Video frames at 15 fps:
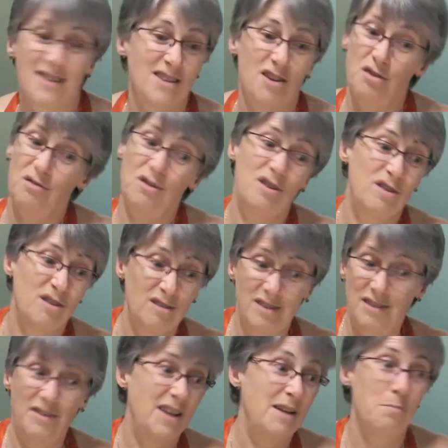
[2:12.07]
So,
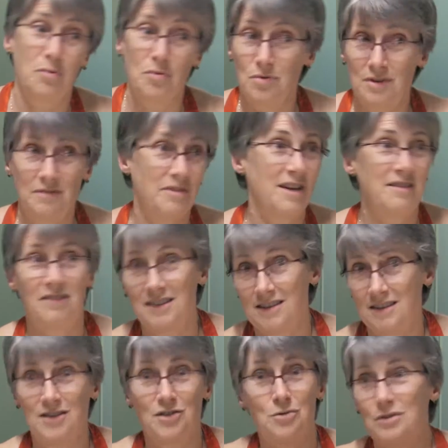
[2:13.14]
if they're bored, if they've
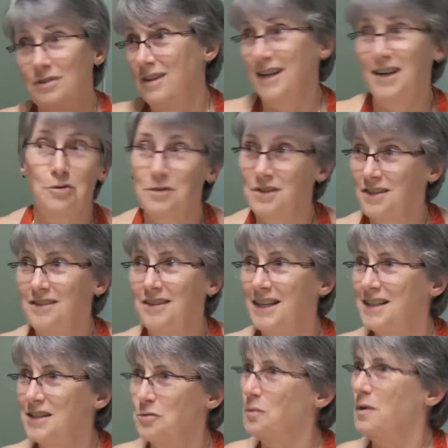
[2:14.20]
understood, they go on to the
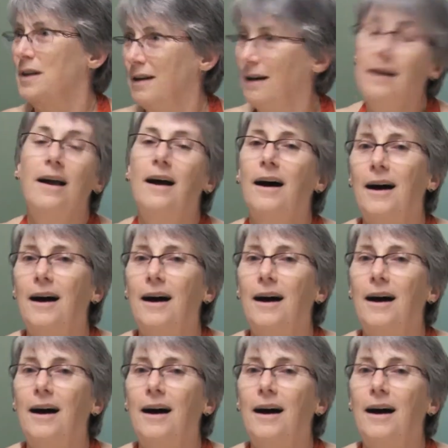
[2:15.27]
next one.